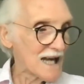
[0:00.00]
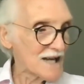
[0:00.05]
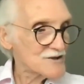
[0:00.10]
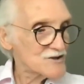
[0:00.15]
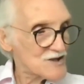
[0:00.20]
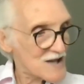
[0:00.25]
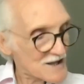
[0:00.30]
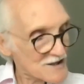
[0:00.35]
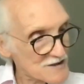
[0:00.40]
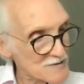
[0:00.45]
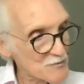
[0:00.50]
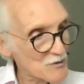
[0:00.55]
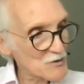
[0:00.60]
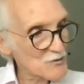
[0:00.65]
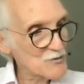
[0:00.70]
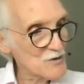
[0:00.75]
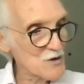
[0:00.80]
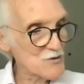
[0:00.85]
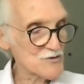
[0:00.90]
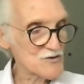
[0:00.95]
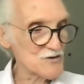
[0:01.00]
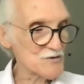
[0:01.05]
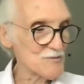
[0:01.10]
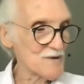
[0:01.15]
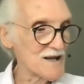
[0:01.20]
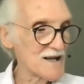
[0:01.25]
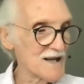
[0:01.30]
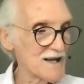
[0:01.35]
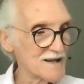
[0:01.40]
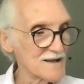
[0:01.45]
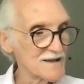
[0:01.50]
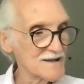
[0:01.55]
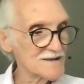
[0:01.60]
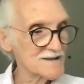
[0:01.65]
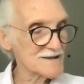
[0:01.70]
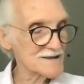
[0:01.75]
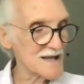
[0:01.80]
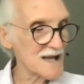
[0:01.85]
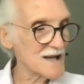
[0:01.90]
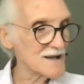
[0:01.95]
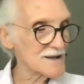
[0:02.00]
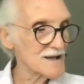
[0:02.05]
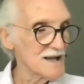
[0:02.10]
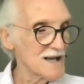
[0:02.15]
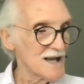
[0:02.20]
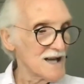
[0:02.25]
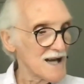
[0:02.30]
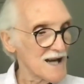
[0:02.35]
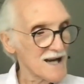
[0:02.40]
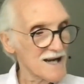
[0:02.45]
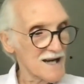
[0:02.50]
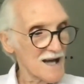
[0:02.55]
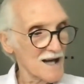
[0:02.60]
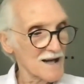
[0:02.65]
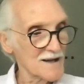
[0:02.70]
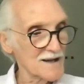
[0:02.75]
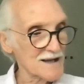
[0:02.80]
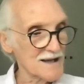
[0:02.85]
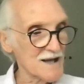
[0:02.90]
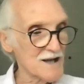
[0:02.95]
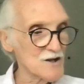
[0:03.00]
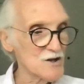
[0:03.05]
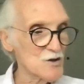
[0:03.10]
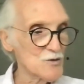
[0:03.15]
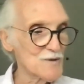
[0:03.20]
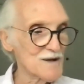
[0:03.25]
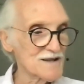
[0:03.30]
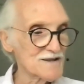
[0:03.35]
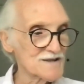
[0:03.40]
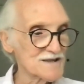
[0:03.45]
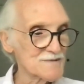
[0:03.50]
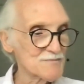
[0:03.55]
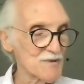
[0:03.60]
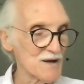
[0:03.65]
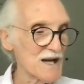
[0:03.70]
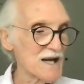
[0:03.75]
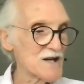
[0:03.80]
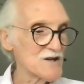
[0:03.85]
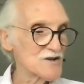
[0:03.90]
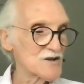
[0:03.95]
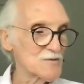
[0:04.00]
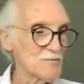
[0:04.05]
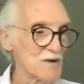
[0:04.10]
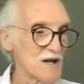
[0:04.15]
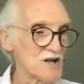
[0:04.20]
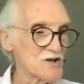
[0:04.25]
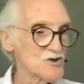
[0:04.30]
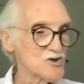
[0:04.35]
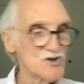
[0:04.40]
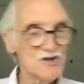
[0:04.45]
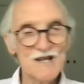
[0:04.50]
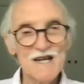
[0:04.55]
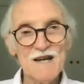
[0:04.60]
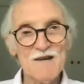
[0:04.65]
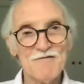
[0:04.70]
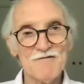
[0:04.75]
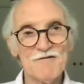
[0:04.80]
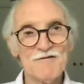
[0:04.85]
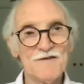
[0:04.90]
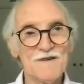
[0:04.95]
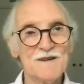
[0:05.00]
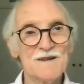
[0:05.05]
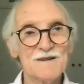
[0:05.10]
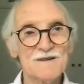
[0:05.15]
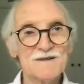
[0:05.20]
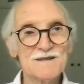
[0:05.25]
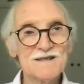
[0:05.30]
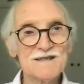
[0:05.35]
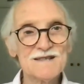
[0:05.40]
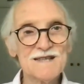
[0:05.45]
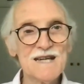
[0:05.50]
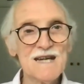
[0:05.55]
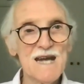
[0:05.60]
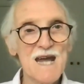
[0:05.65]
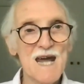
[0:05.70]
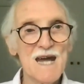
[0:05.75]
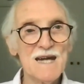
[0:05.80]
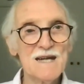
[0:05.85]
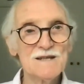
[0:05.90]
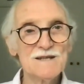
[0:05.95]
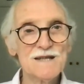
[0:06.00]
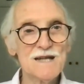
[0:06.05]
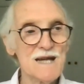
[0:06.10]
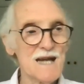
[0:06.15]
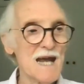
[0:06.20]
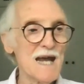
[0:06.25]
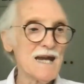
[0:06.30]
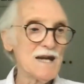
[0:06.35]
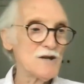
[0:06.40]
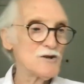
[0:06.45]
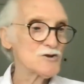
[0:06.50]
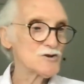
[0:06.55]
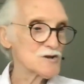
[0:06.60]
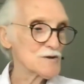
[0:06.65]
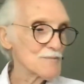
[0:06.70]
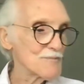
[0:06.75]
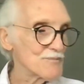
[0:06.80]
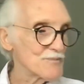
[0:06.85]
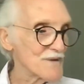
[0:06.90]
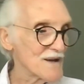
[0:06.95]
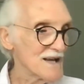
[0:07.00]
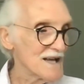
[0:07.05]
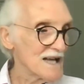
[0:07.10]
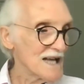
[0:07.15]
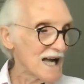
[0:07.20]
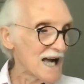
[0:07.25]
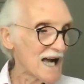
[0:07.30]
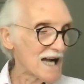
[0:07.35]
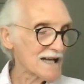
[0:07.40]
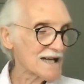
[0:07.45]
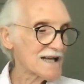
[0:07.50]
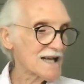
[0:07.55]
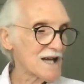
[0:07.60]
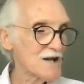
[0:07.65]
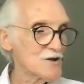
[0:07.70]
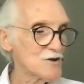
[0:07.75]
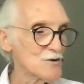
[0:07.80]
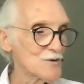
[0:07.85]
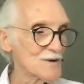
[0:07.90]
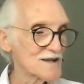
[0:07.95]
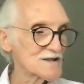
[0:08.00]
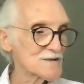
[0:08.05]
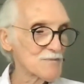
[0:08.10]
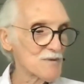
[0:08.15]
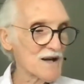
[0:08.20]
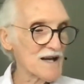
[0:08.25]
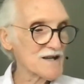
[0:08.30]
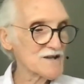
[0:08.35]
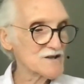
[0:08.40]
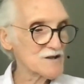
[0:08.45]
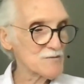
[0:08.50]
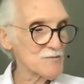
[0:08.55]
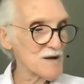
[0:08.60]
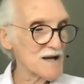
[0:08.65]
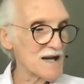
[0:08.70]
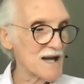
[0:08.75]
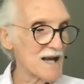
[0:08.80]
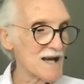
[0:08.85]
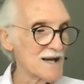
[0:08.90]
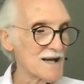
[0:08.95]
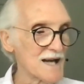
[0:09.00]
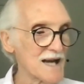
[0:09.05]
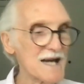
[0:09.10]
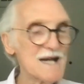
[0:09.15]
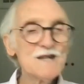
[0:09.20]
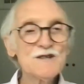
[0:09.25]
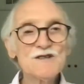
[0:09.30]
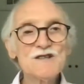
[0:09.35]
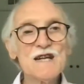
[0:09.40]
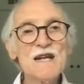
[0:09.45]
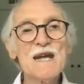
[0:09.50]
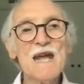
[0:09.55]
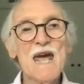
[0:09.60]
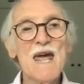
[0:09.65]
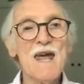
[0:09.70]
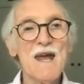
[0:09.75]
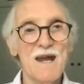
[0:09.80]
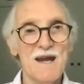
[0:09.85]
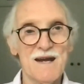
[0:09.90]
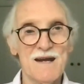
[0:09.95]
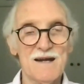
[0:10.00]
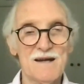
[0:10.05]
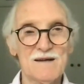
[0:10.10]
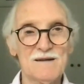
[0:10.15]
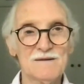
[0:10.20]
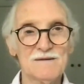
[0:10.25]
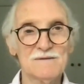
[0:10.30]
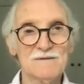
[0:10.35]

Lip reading: And Jaspal wrote to me and he said, "Hey, Alan, can you explain to me Chief, C88? And can you explain to me an ATA?"